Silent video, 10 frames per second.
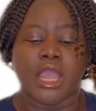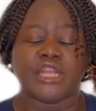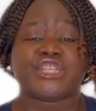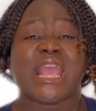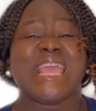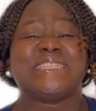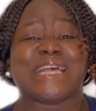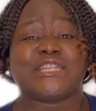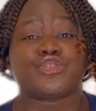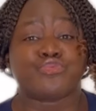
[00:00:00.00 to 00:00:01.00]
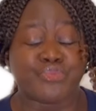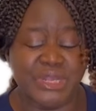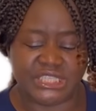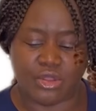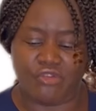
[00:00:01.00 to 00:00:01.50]
J is at
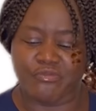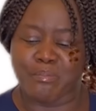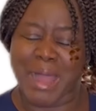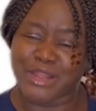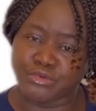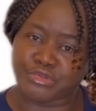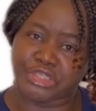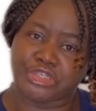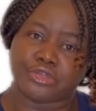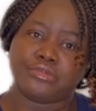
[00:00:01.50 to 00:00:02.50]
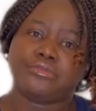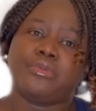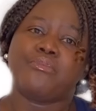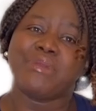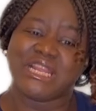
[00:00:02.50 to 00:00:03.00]
risk of malnutrition
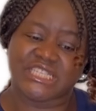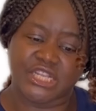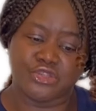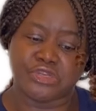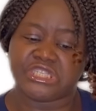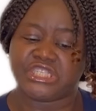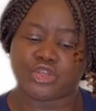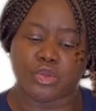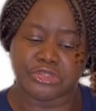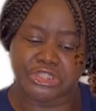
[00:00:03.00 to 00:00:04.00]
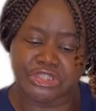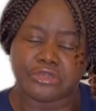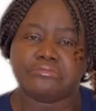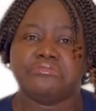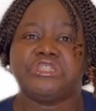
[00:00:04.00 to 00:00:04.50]
related to disease
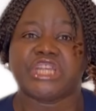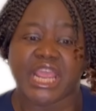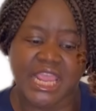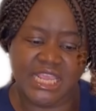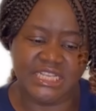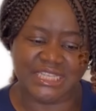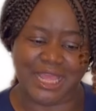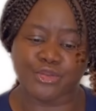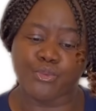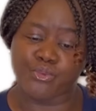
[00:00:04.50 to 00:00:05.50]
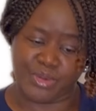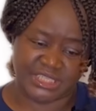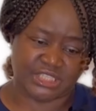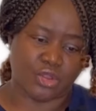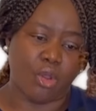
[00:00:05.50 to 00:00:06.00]
condition. J is at
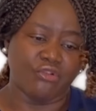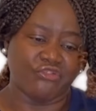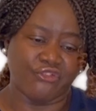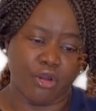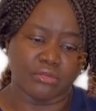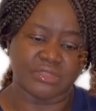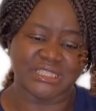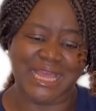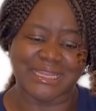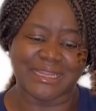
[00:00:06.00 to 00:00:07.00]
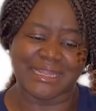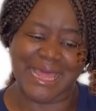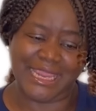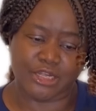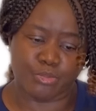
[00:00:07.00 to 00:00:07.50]
risk of fall. These are the
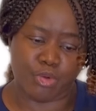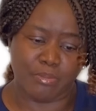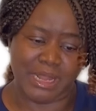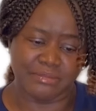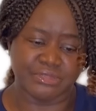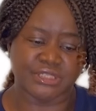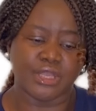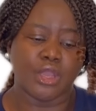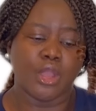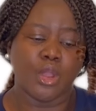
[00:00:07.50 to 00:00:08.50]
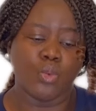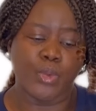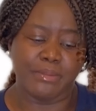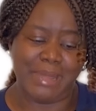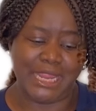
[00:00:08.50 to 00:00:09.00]
likely problems
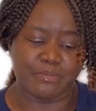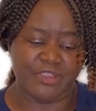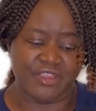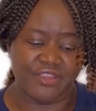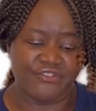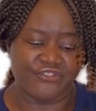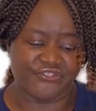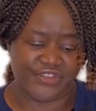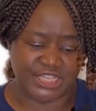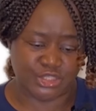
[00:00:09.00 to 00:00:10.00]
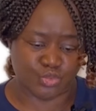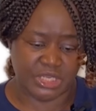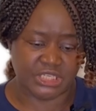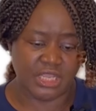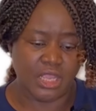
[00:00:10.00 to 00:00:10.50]
we might be faced with.
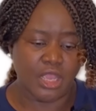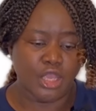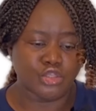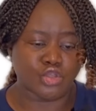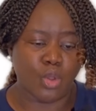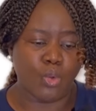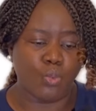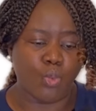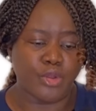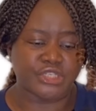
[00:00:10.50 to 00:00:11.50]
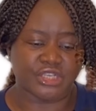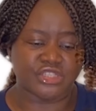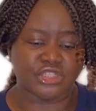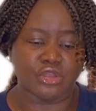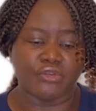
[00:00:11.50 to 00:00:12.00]
So we'll
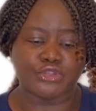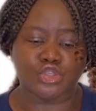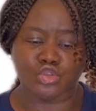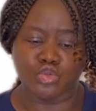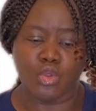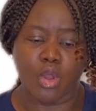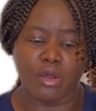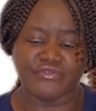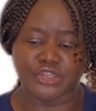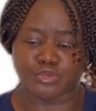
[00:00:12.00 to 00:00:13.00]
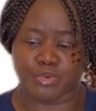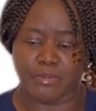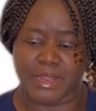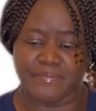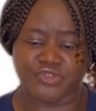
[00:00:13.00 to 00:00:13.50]
just solve two of those
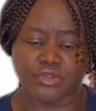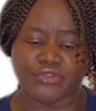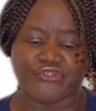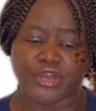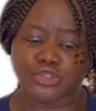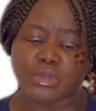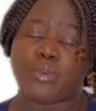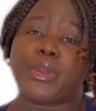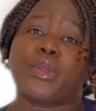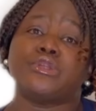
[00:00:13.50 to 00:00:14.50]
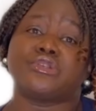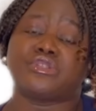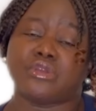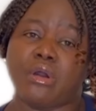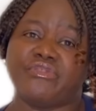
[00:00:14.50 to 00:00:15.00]
problems. So the first one we're going to
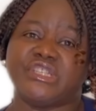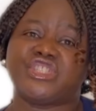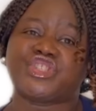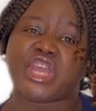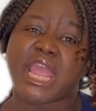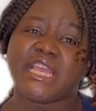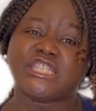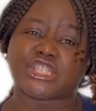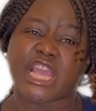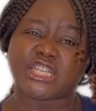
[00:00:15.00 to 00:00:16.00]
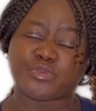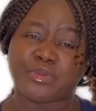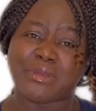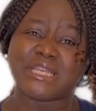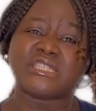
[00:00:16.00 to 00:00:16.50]
solve is J is
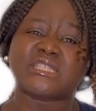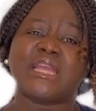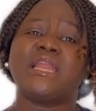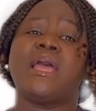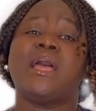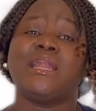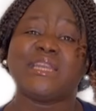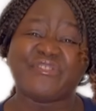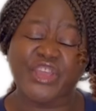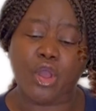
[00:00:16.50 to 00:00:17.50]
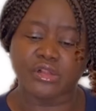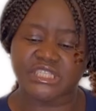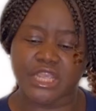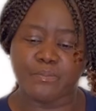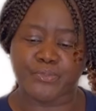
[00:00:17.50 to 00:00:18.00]
experiencing
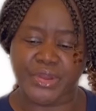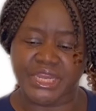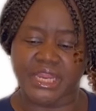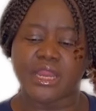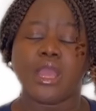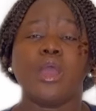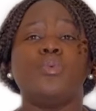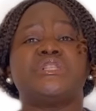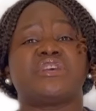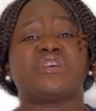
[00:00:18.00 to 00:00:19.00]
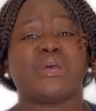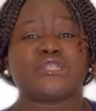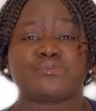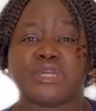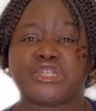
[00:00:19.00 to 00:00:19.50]
difficulty in breathing with a
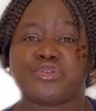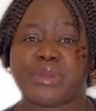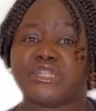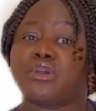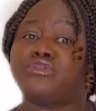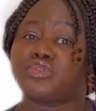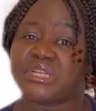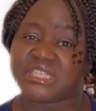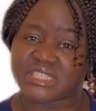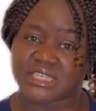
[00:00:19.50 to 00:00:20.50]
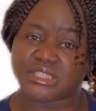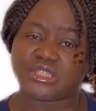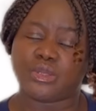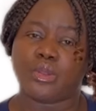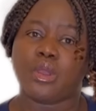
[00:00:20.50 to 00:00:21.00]
respiratory rate of
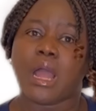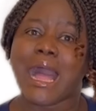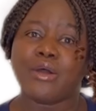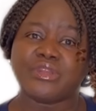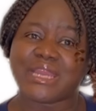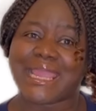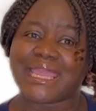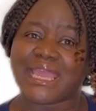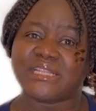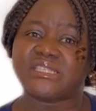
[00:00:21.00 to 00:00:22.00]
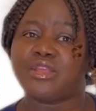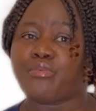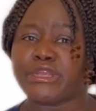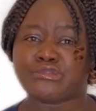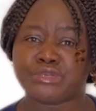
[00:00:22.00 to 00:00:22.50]
26. How did I get the
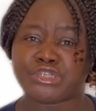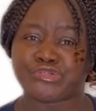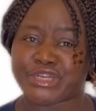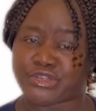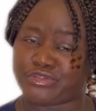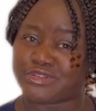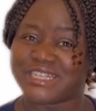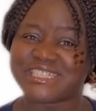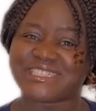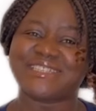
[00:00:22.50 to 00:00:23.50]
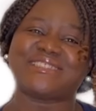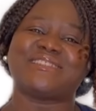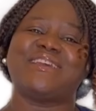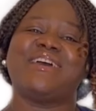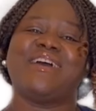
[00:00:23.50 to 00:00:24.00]
respiratory rate of
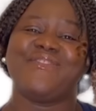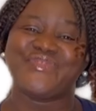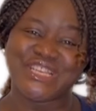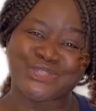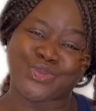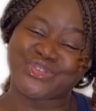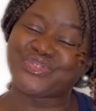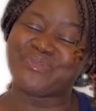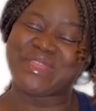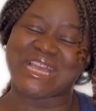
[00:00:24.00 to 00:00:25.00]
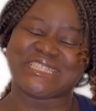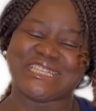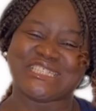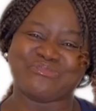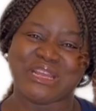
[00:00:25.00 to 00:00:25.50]
26? This was from the
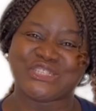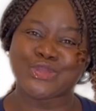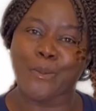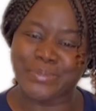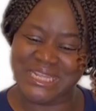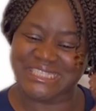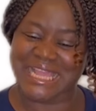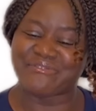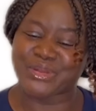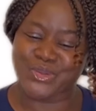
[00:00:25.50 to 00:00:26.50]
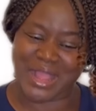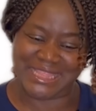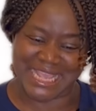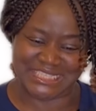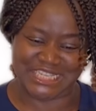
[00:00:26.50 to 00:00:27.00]
assessment. So please have a look at
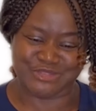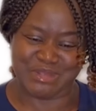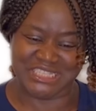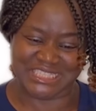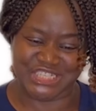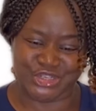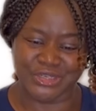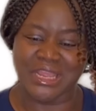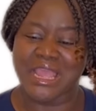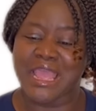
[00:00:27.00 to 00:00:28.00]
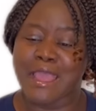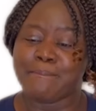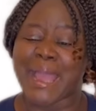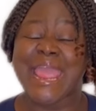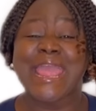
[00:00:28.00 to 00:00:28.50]
the assessment station. My